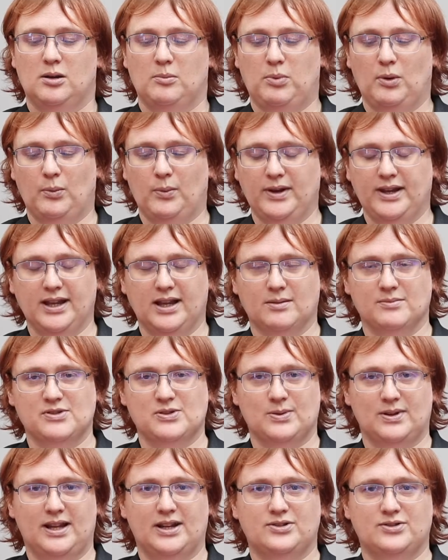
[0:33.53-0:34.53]
But when it comes
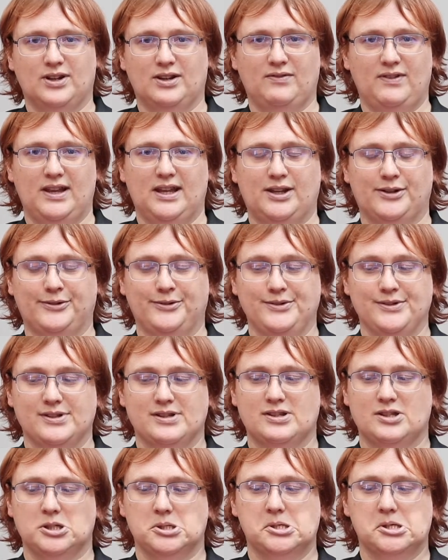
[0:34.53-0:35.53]
to electric
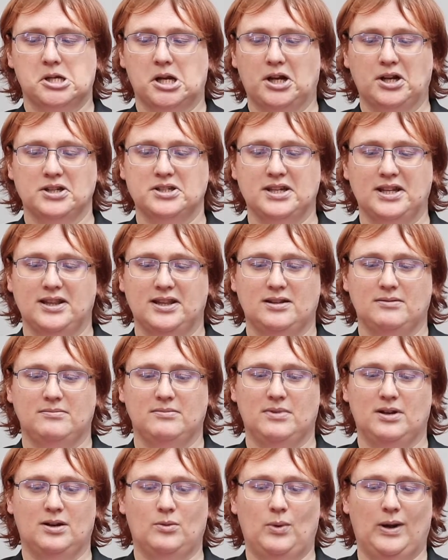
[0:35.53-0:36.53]
vehicles, charging
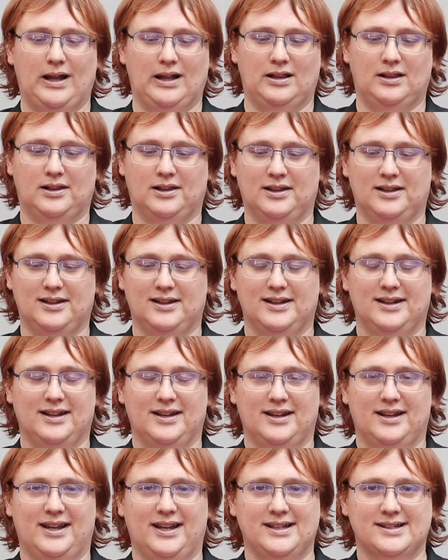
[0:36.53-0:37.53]
them, well,
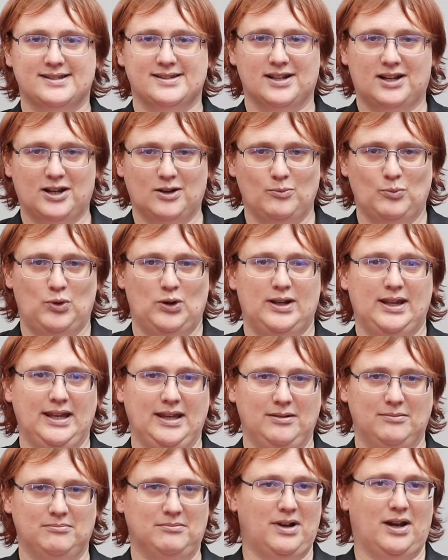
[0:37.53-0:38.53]
it's a
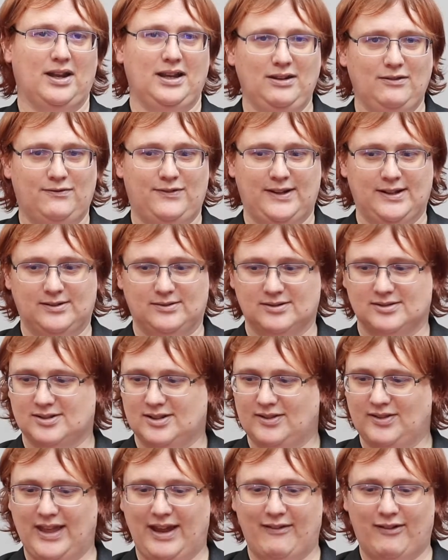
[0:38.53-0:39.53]
complete minefield.
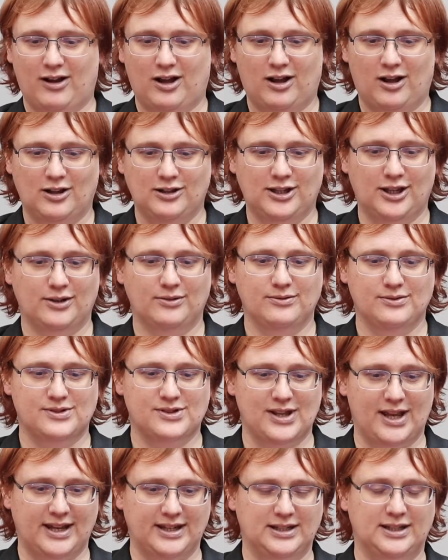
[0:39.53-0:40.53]
There are
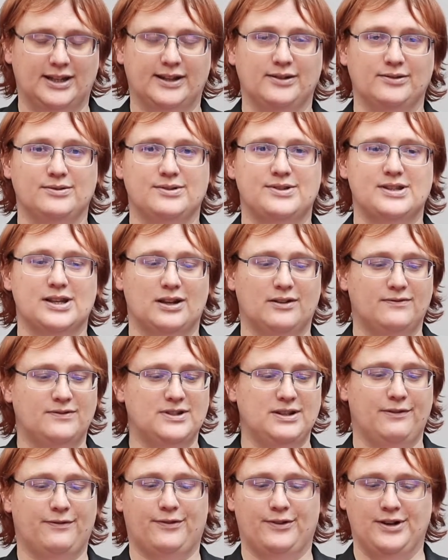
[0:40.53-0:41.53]
loads and loads of
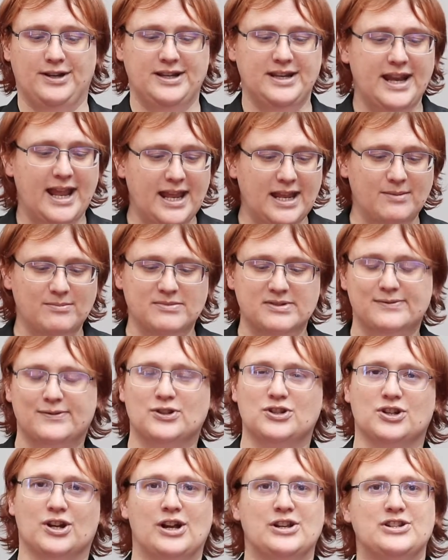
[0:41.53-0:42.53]
different names for
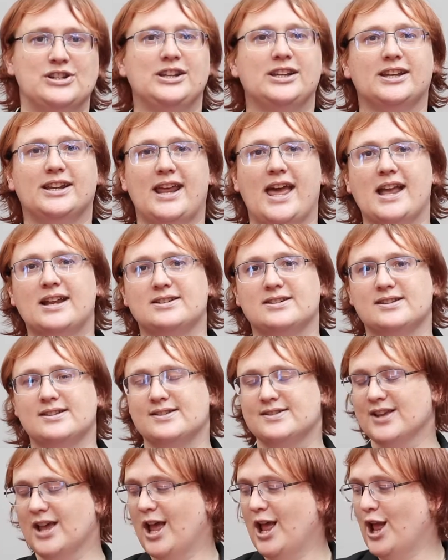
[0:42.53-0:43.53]
charging
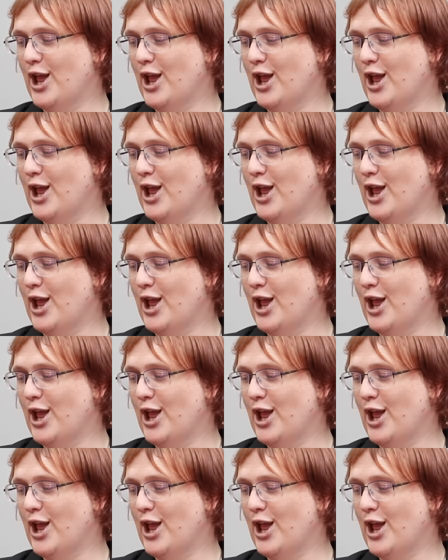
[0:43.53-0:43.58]
connectors.